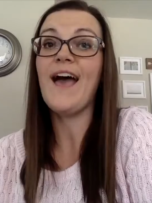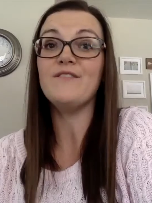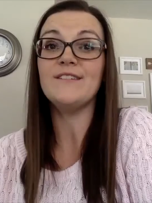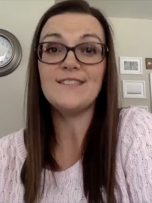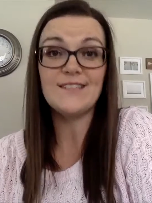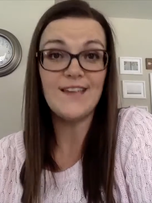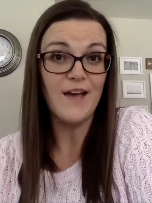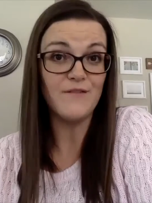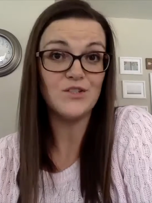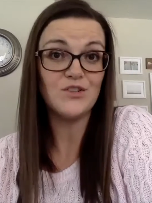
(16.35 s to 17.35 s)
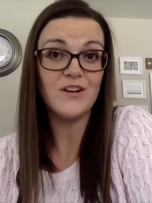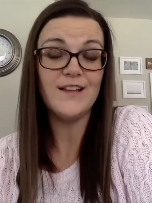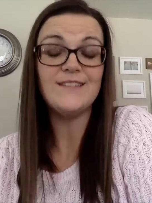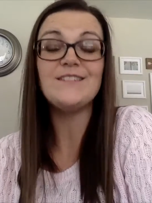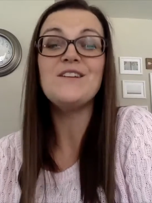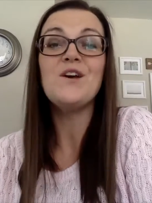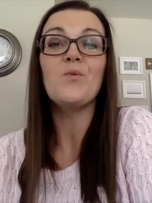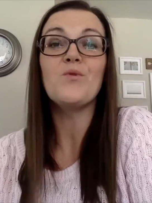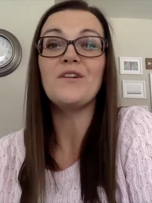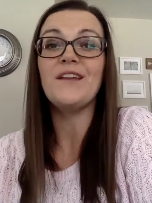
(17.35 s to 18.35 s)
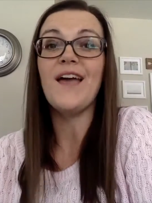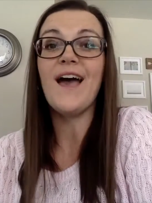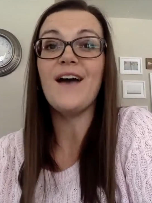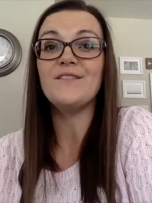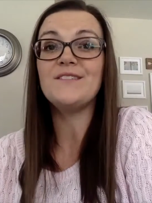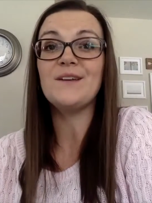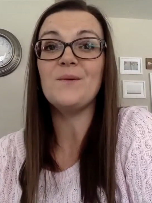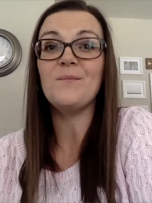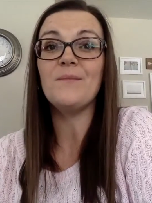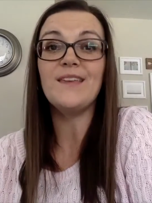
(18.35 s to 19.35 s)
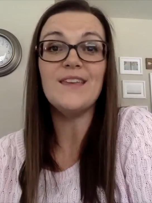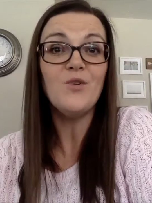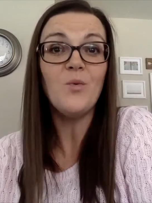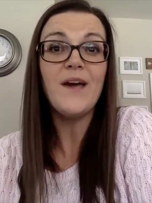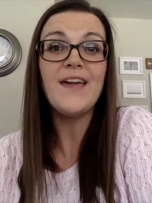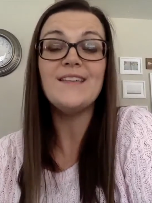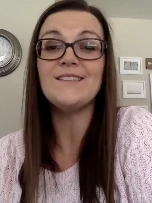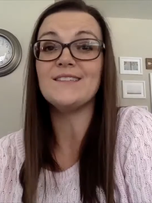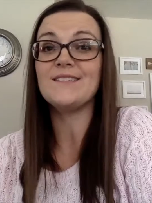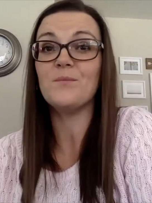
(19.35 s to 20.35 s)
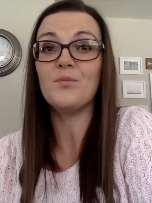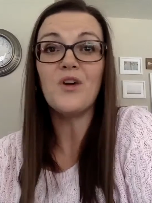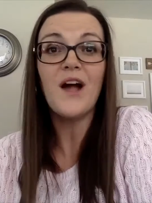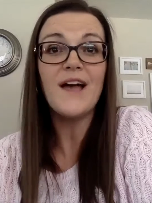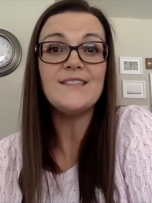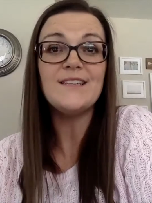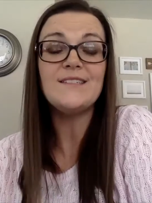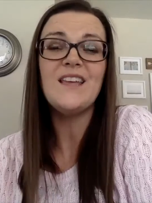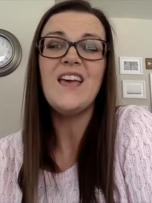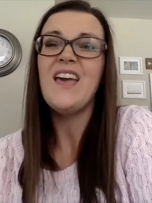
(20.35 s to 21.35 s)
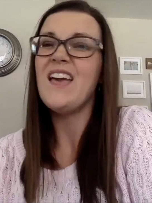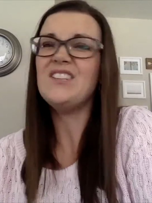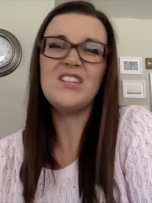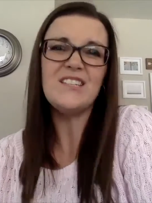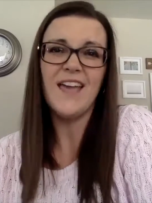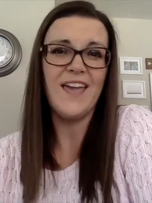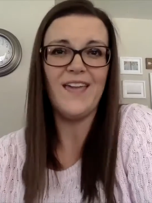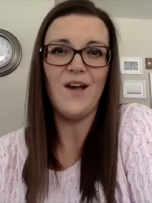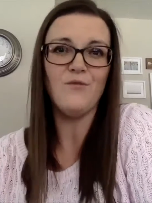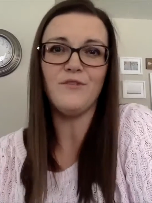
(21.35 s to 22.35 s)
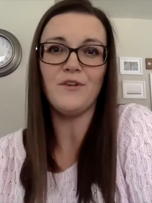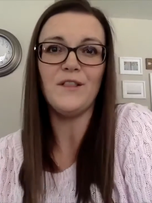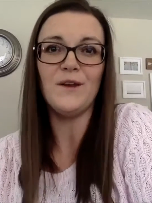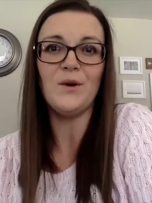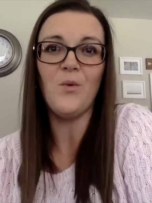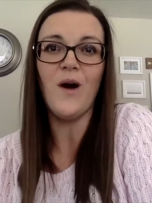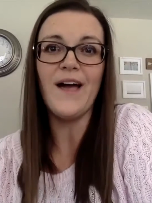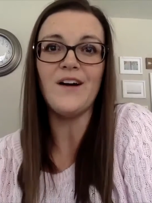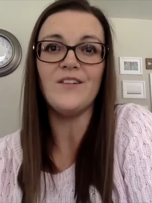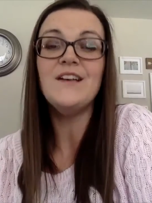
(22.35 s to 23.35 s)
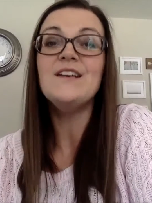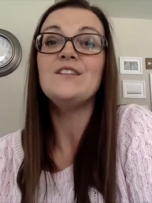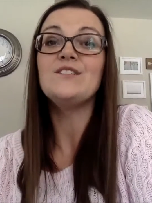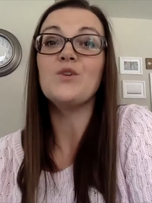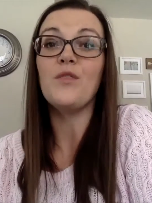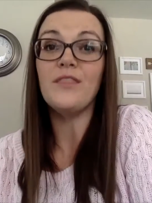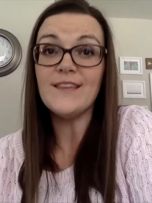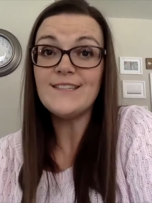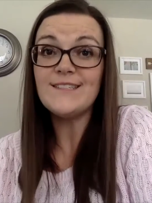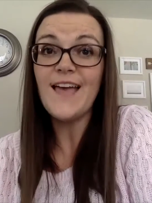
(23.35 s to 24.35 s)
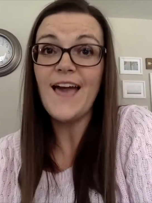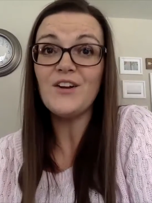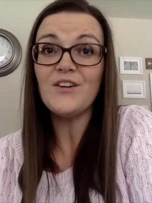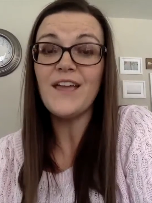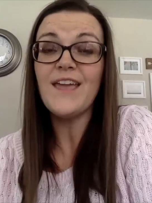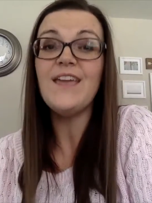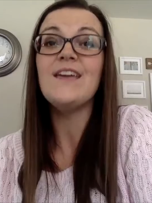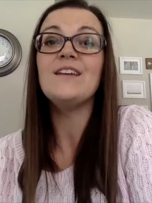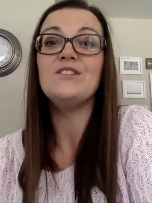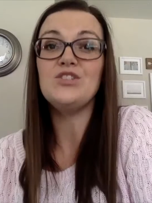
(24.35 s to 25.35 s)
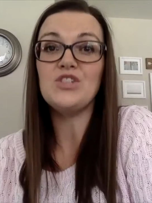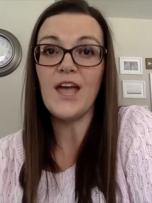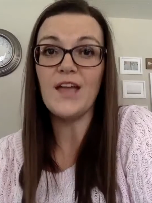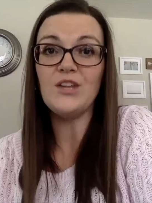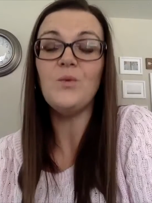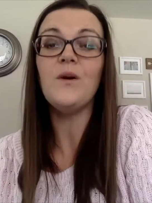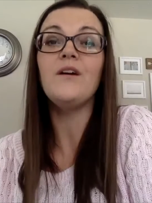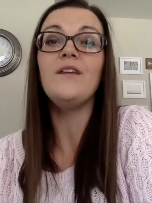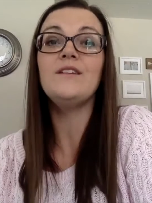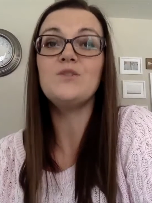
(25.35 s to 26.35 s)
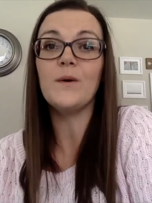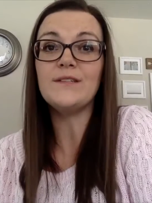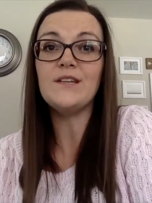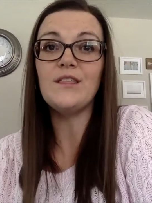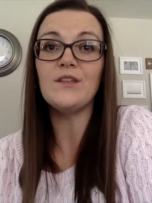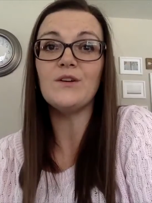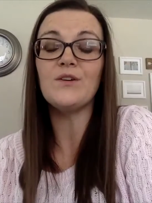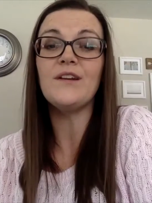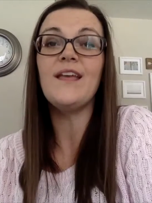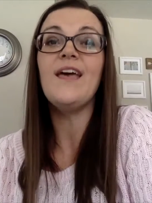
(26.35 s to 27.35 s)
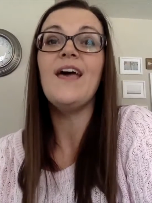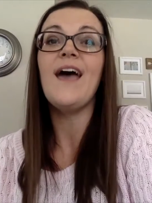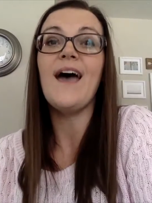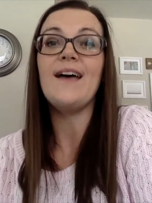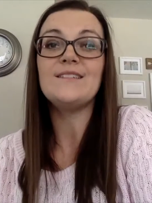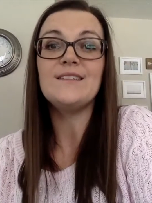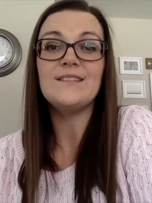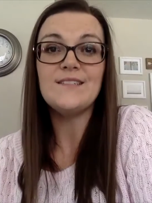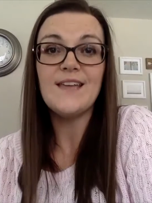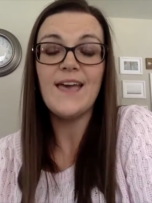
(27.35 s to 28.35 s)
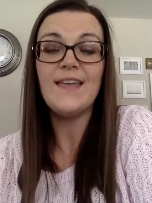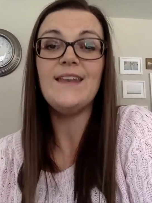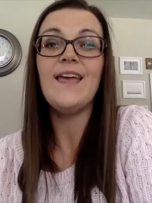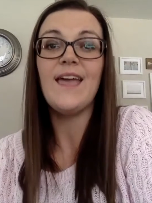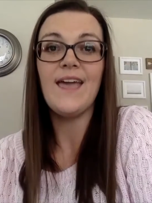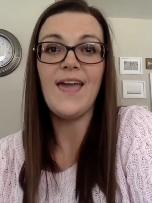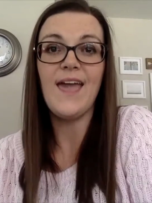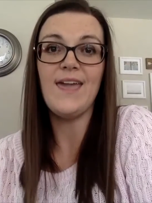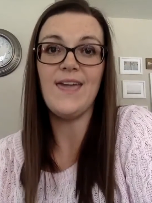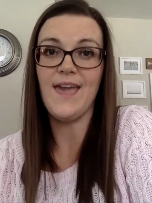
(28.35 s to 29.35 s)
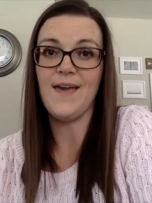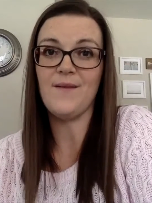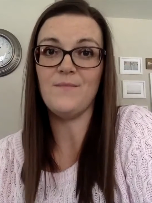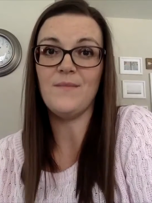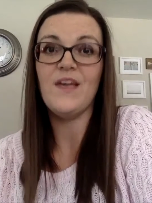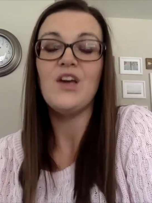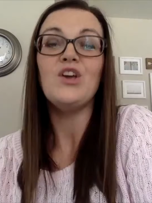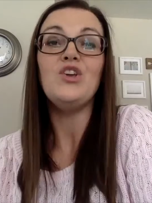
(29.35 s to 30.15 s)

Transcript: going to have a scavenger hunt. We're going to have some giveaways and some prizes and just hang out for a little while. So this Saturday, January the 23rd at 10 a.m.,